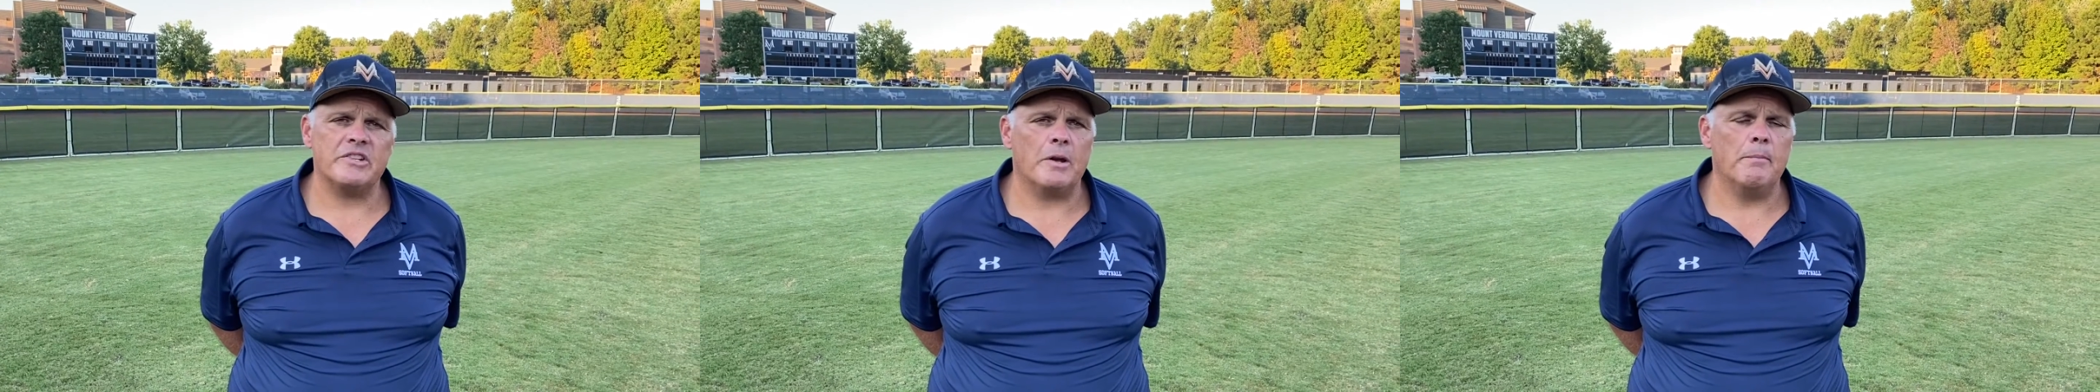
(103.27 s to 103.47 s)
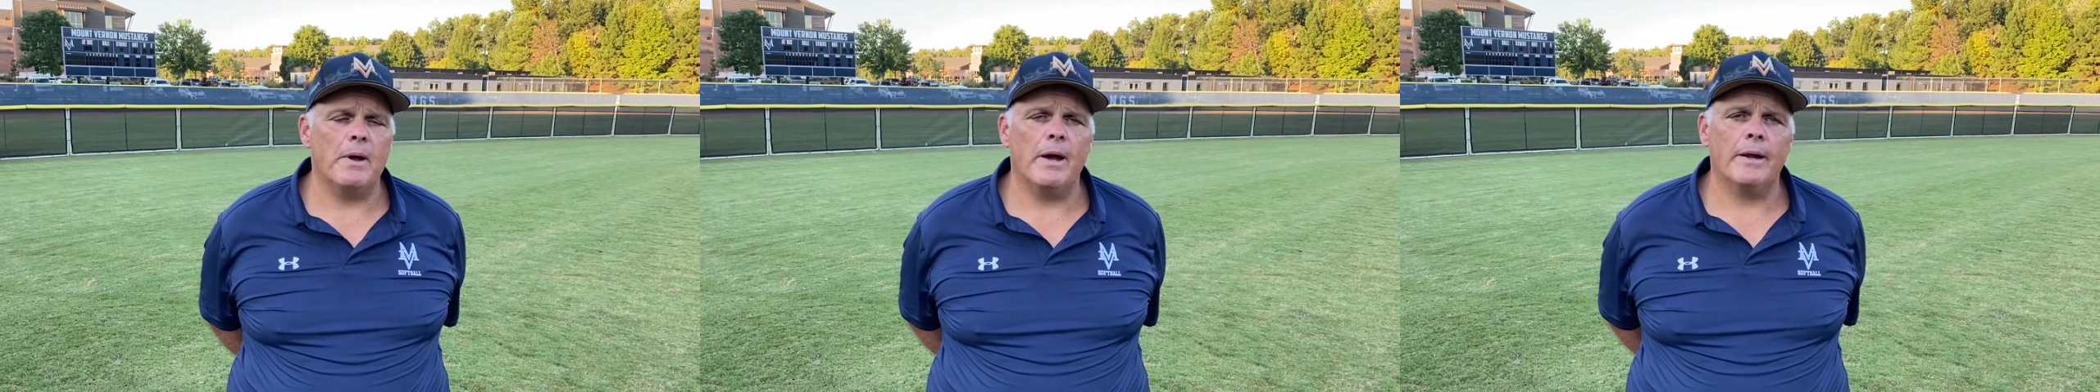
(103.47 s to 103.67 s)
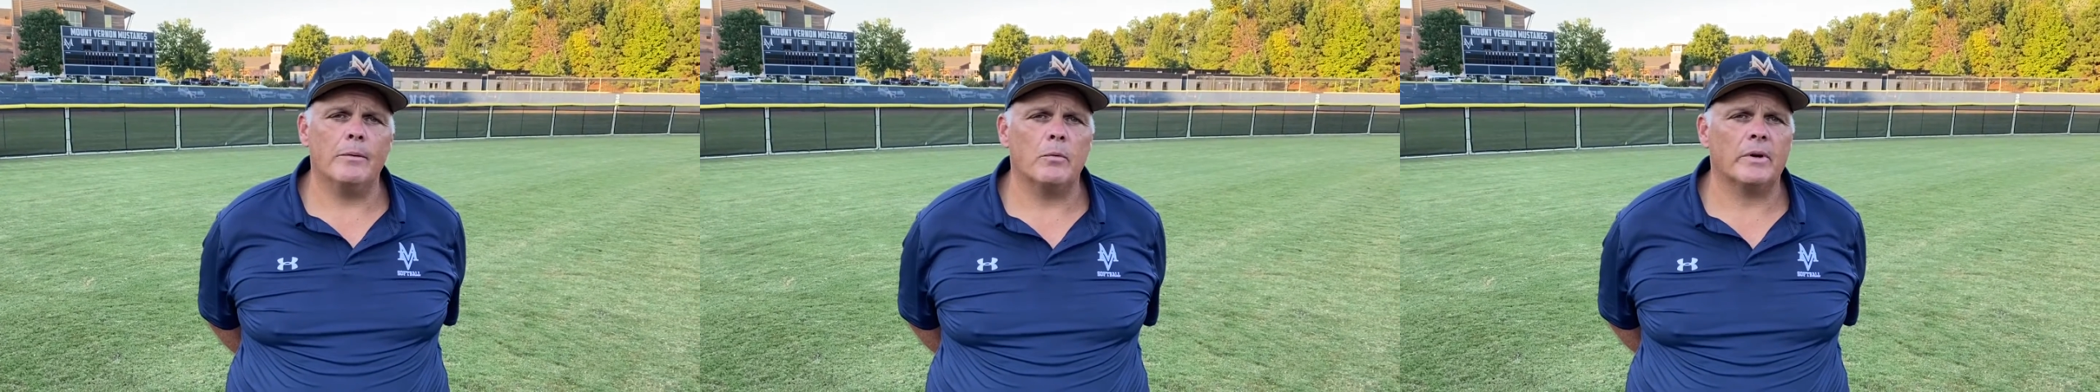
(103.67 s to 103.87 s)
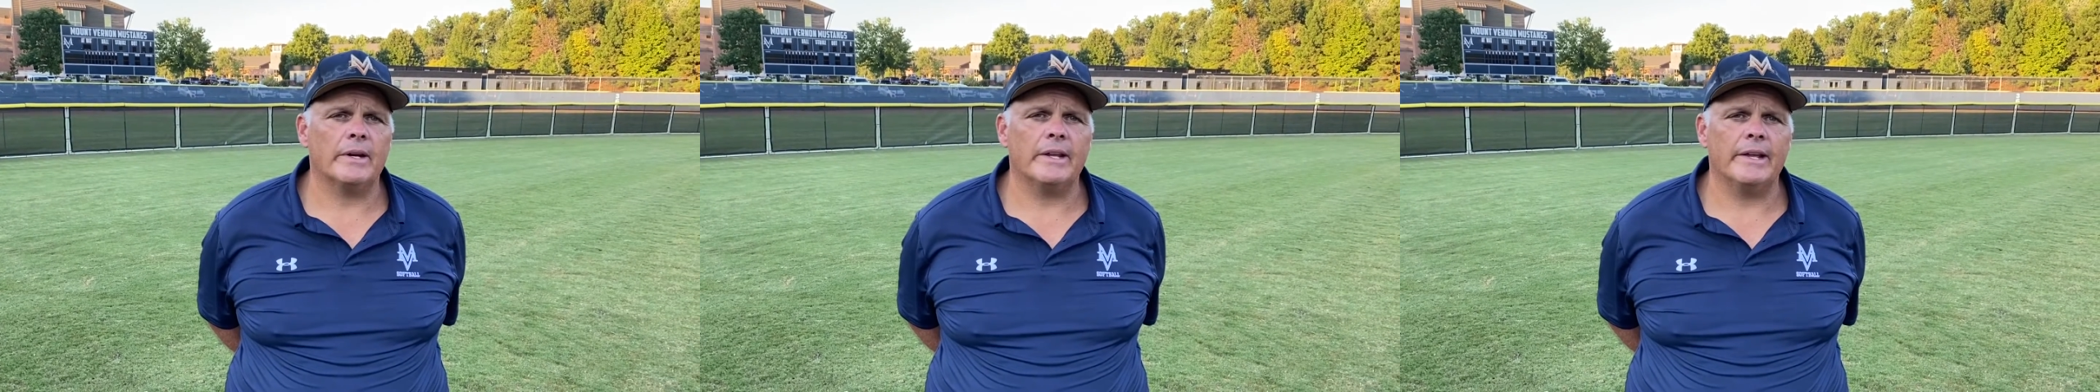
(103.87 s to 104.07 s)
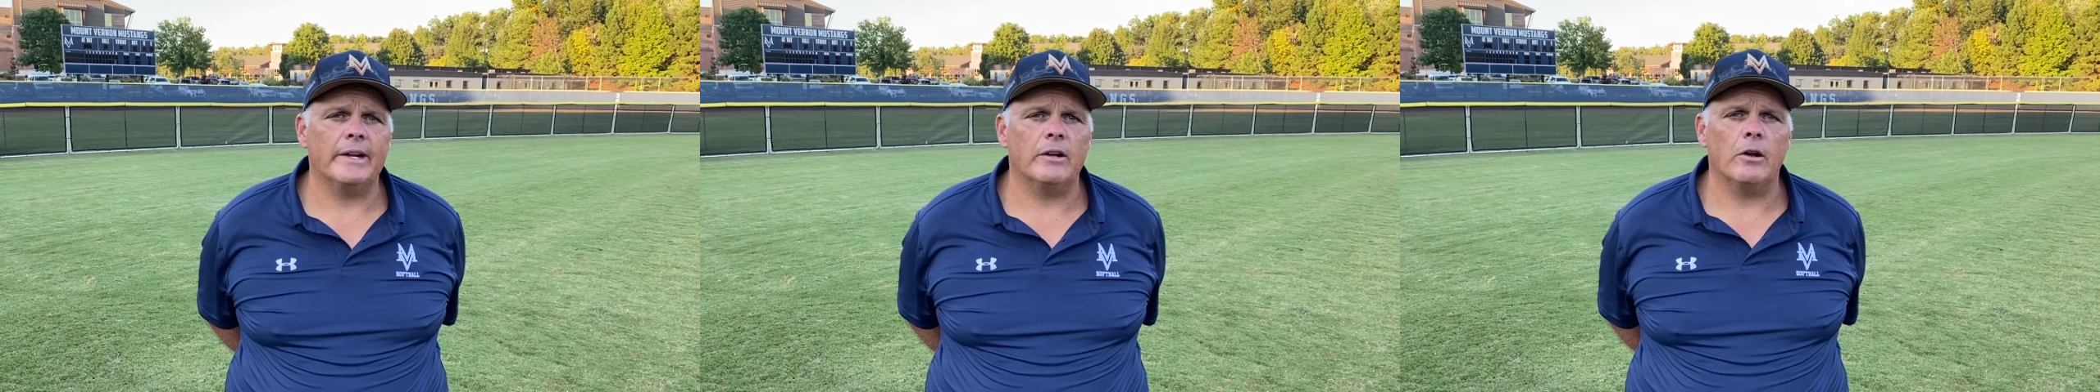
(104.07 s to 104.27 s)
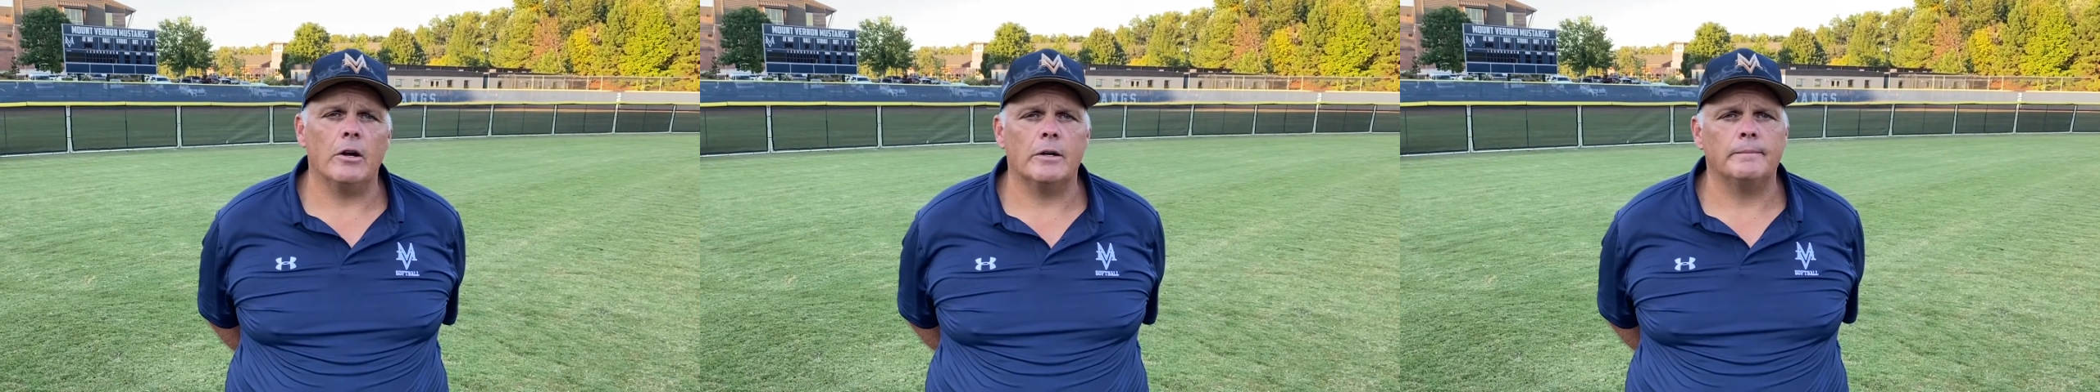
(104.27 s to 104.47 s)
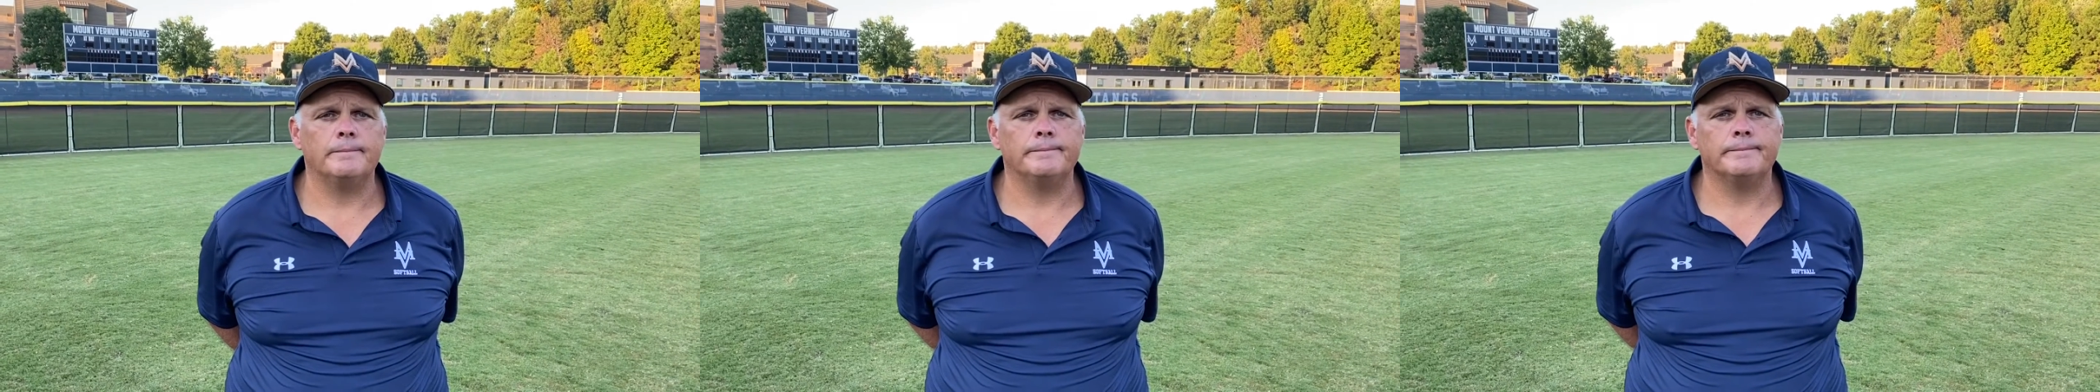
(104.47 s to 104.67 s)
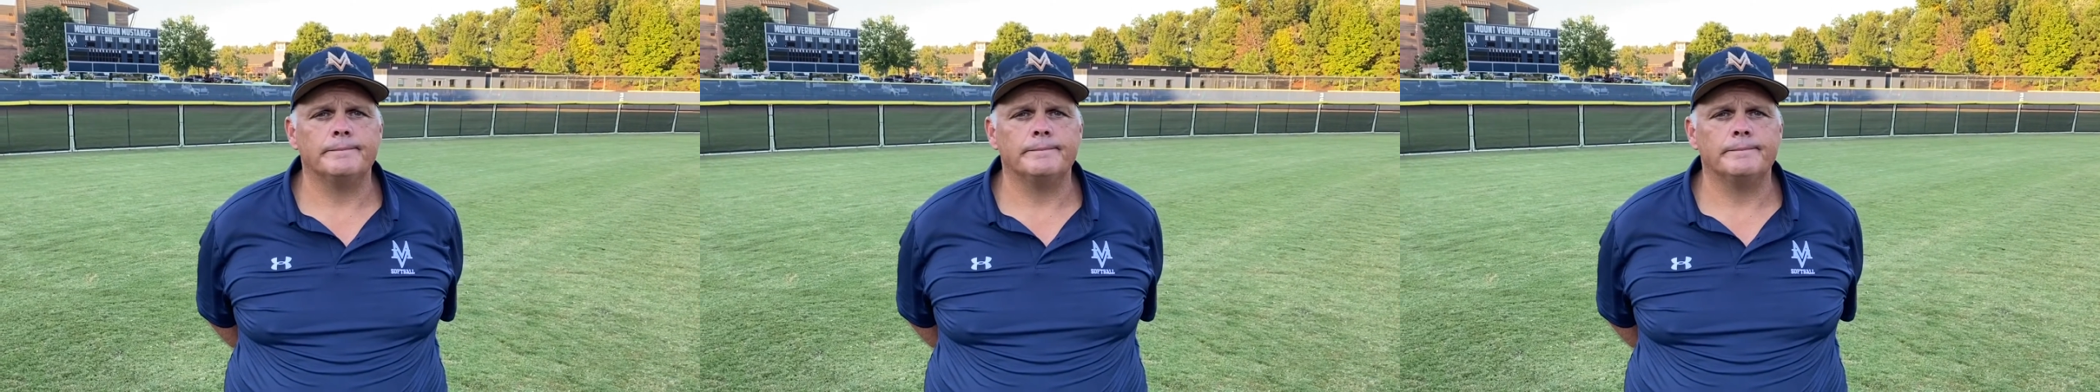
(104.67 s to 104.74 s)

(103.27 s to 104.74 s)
jump on it and we're going to hit it hard.